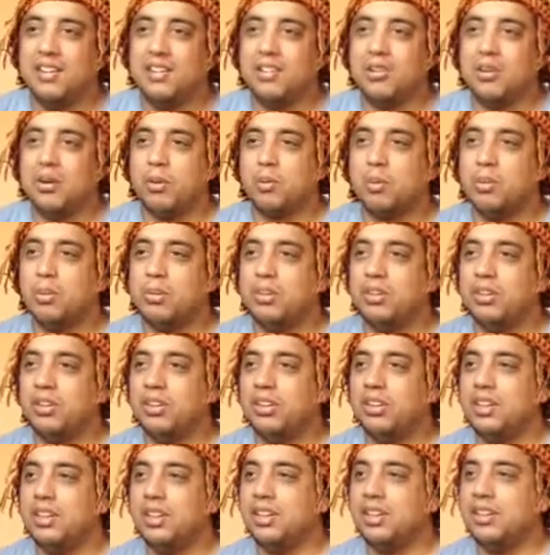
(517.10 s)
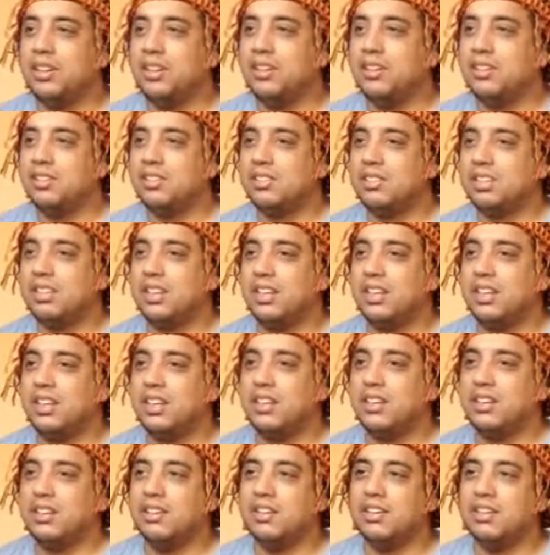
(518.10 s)
dropped one, and I look at
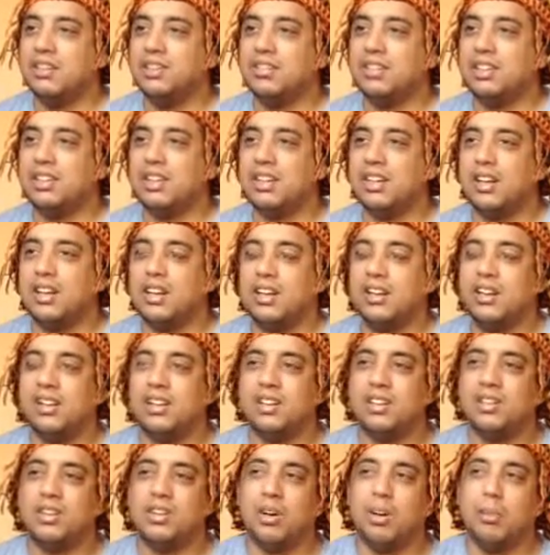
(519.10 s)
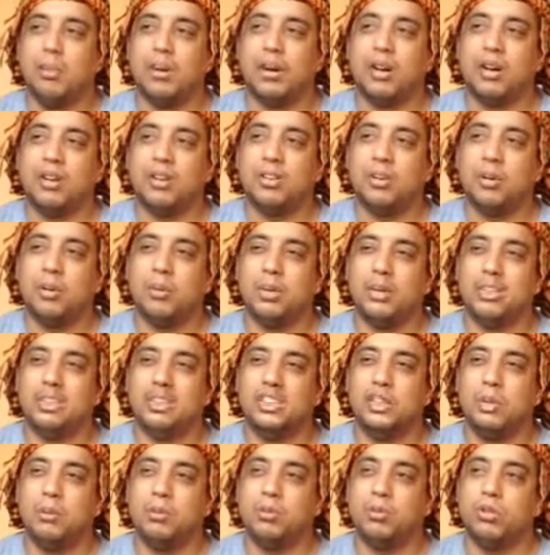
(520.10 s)
it and saying, and I thought about
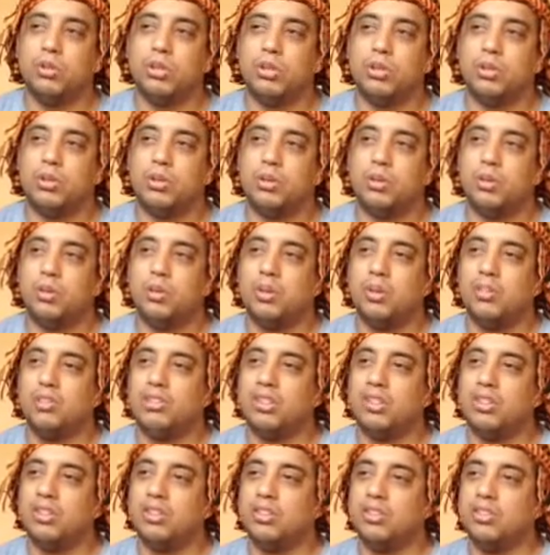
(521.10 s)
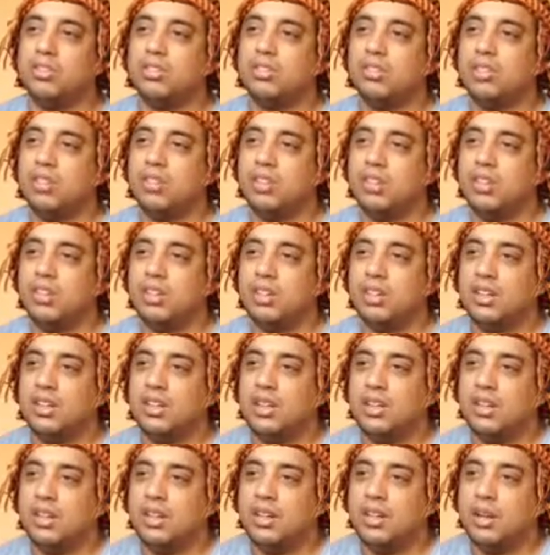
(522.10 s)
chips, and I thought, what if they just
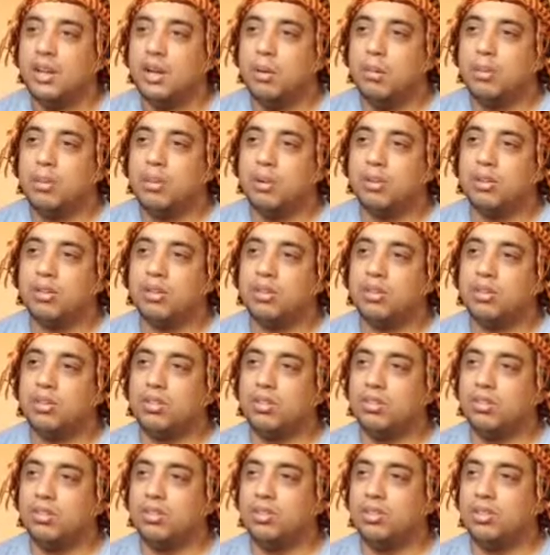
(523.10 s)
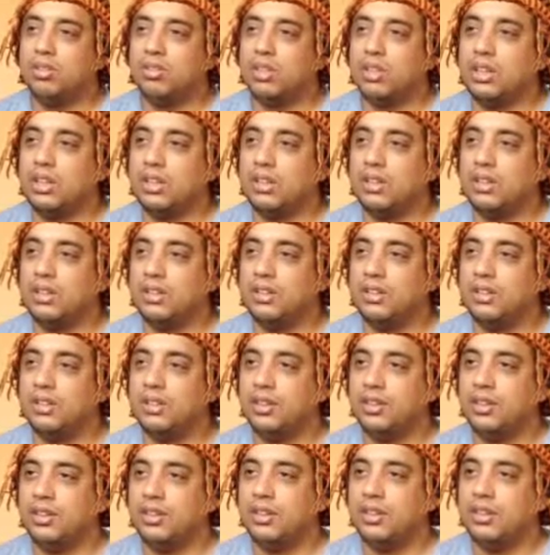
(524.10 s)
a product of, you know, like
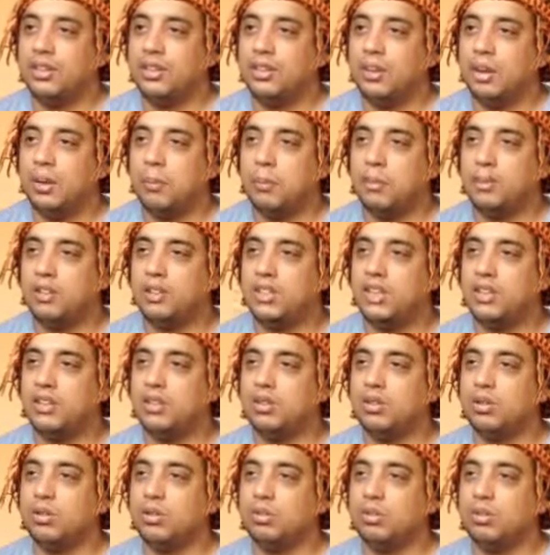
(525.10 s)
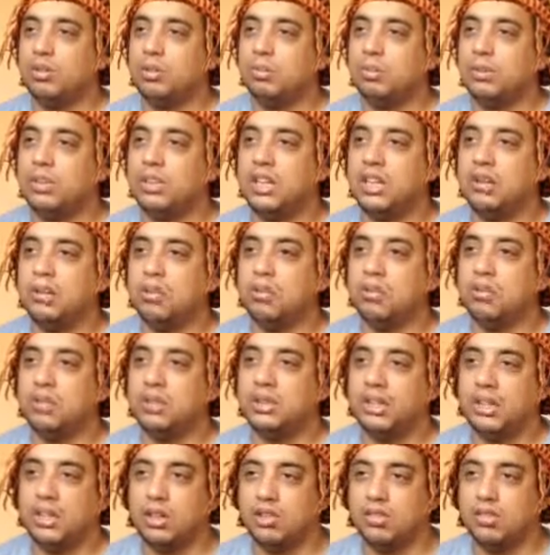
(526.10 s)
potatoes and
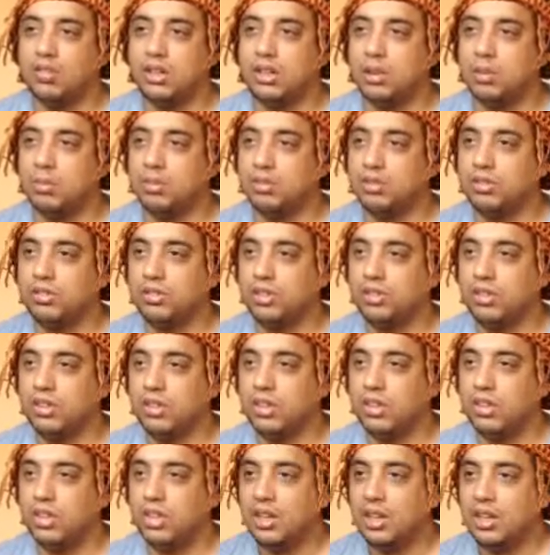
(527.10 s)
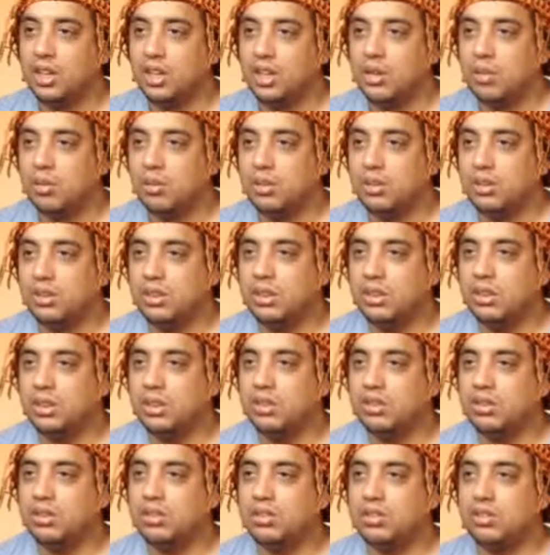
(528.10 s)
potato farms, when
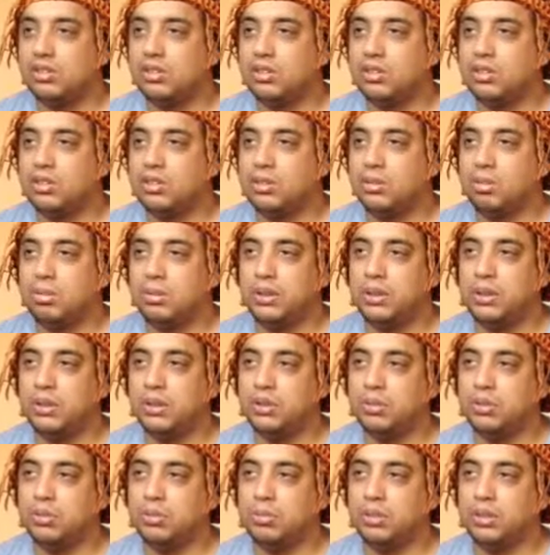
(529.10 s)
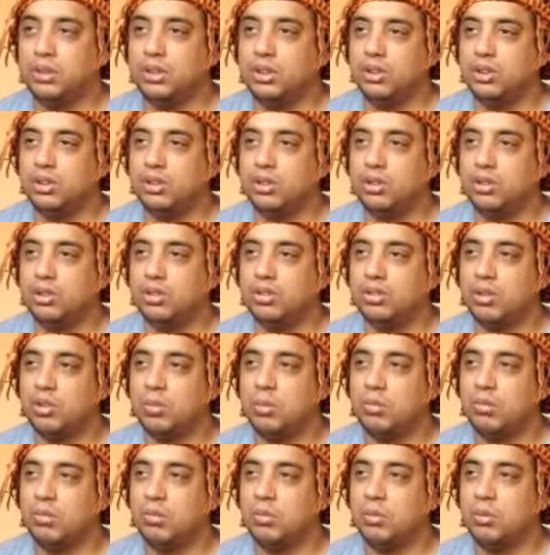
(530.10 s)
they just spray loads of manure on
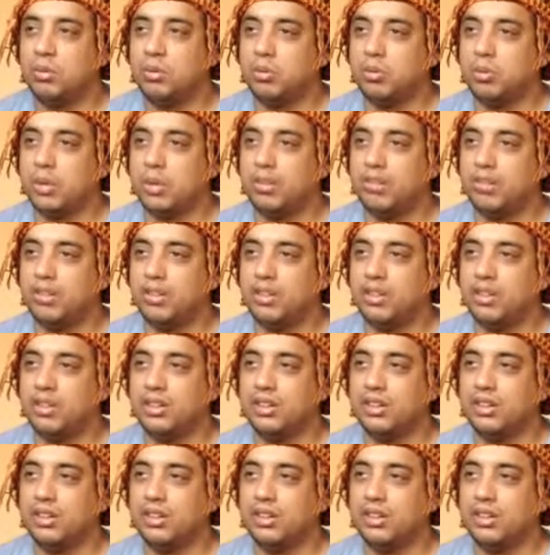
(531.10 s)
top of them or whatever,